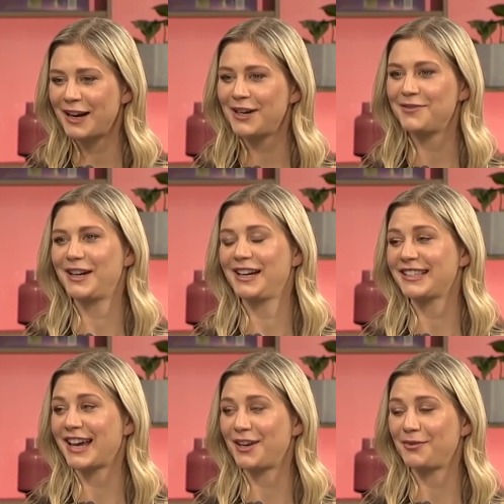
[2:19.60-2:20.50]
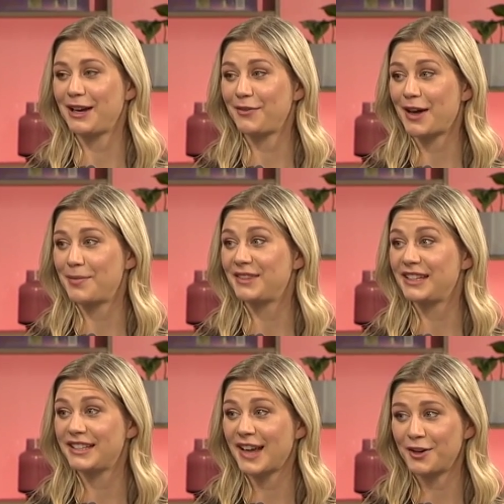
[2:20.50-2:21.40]
very very exciting. We have um,
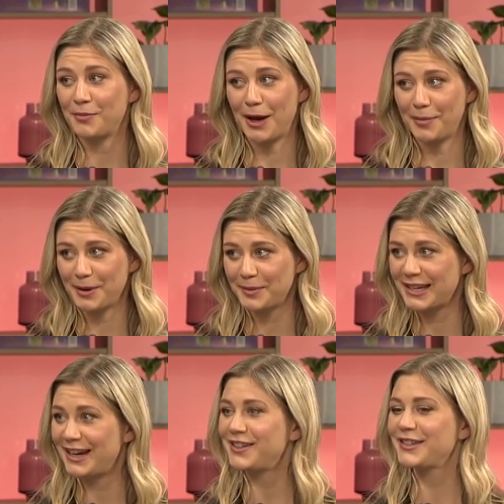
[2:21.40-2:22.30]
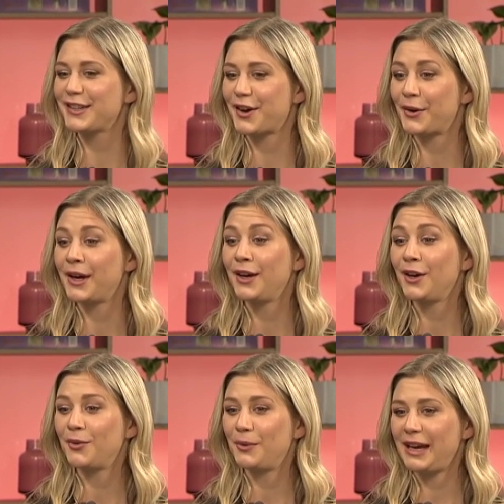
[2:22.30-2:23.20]
the designer pop-up sale. So
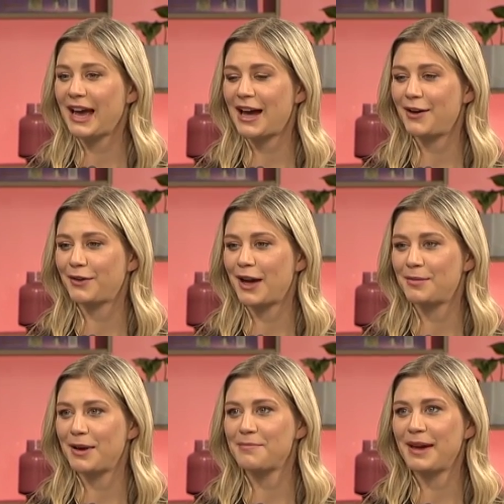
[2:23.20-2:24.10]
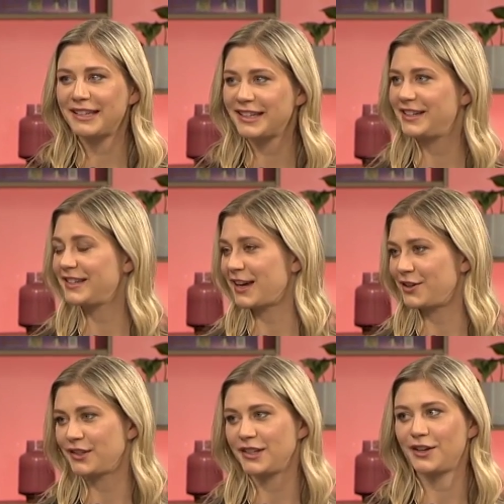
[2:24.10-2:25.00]
we have um, amazing
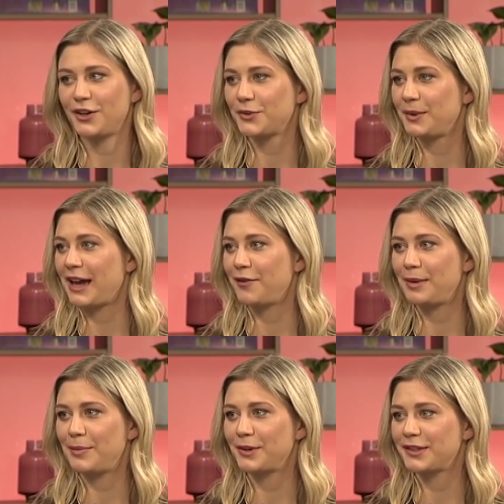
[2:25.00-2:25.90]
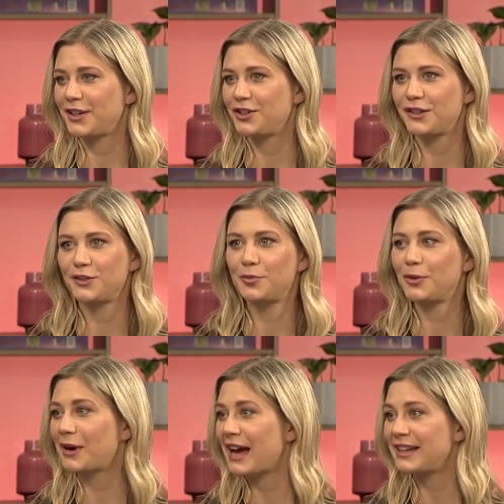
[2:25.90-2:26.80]
designers this year. So we have people such as
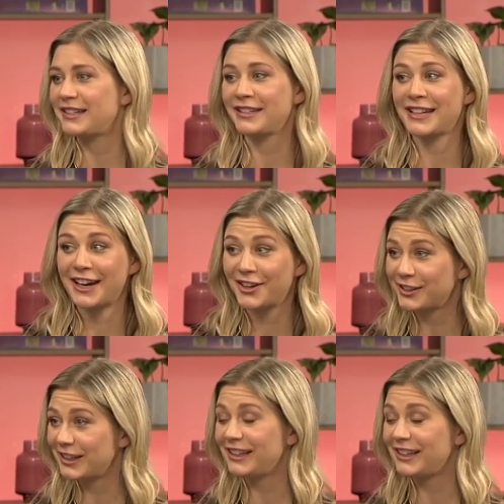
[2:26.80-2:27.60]
Superette, Tiger